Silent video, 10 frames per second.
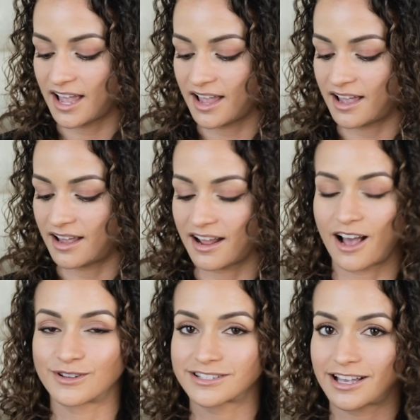and
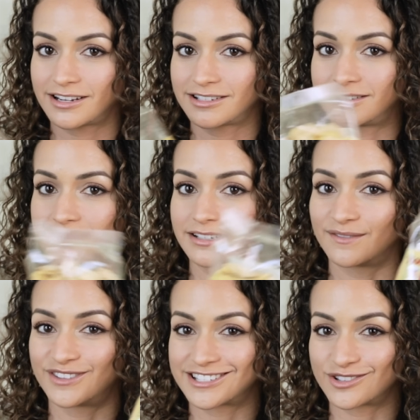I'm excited to
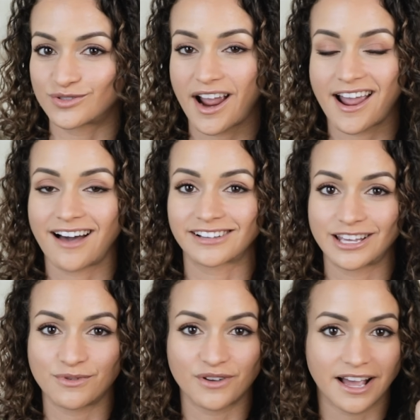give this a try. I'll
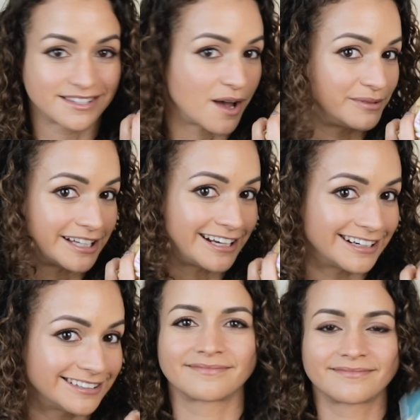keep you guys updated.